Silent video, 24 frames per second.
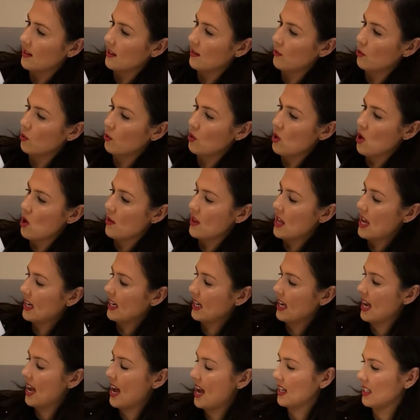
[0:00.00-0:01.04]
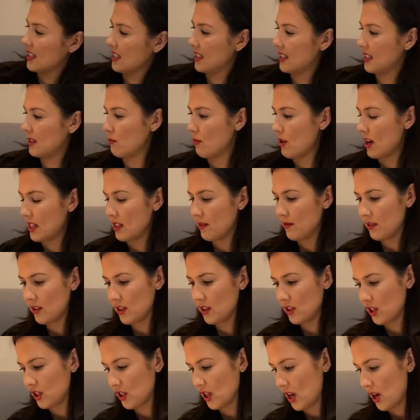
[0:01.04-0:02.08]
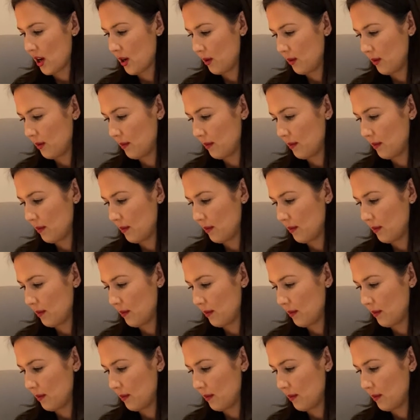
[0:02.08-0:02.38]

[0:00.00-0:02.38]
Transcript: All got their cats ready for the show.